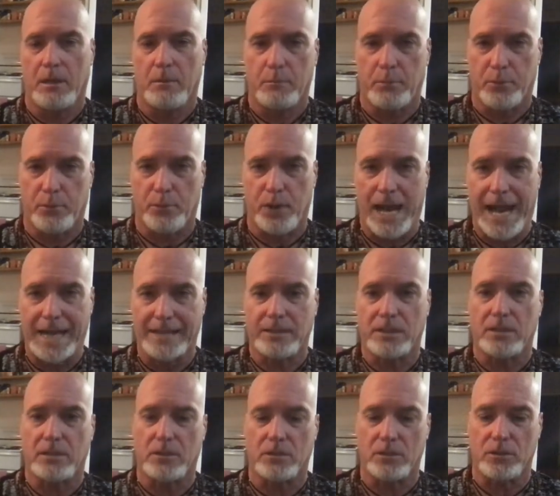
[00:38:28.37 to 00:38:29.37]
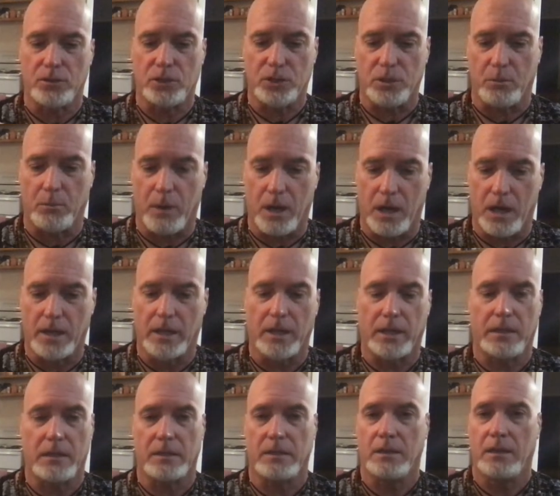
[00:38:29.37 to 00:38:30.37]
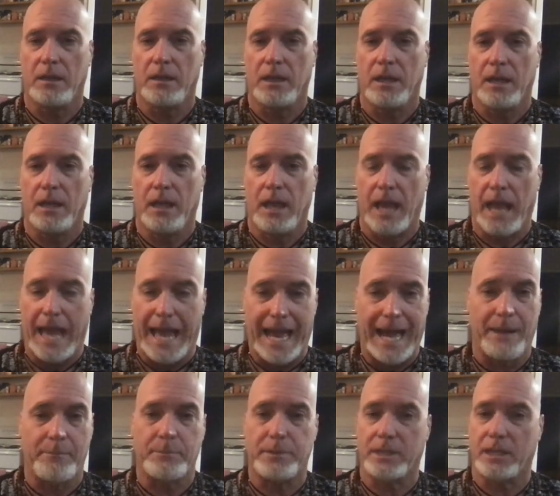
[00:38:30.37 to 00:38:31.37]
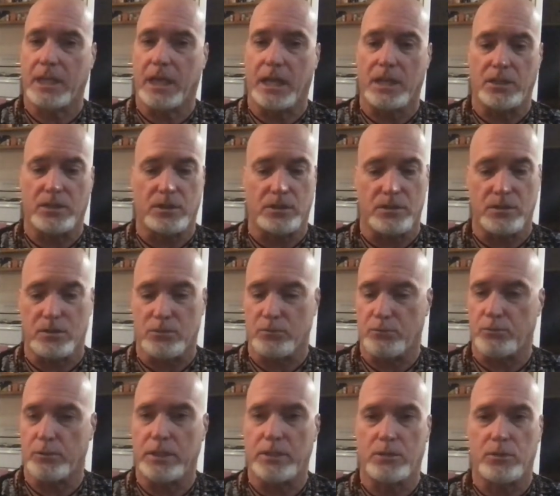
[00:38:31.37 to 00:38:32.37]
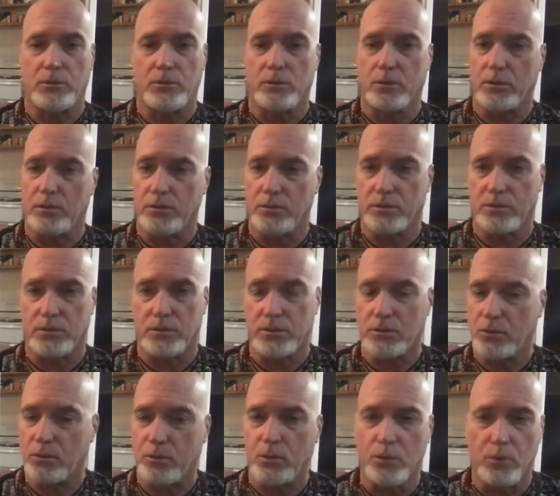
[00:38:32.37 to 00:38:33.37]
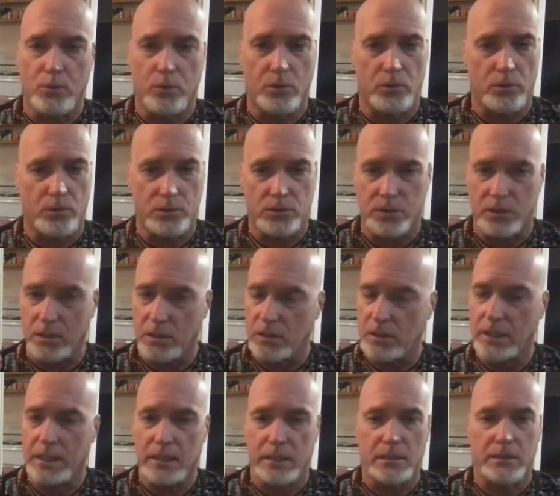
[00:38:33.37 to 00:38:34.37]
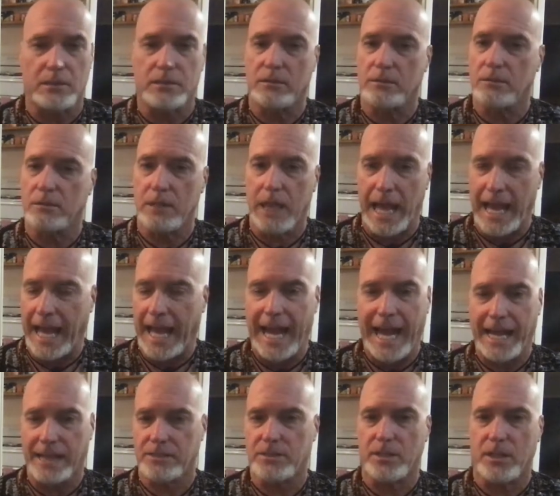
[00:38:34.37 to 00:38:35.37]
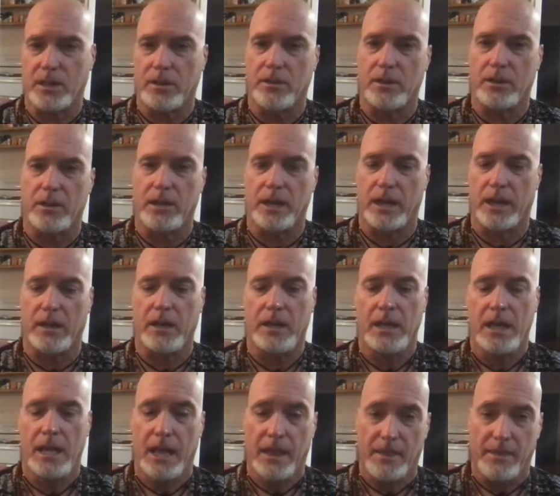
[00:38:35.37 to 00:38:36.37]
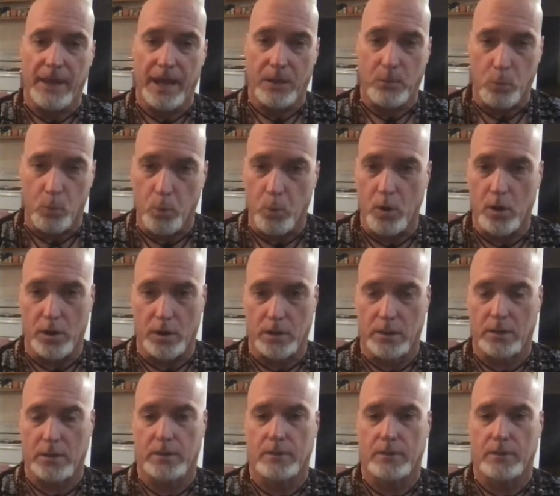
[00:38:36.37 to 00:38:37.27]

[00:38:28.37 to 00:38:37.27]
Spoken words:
practical, shamanic applications, rituals, tools, little hacks here and there that work.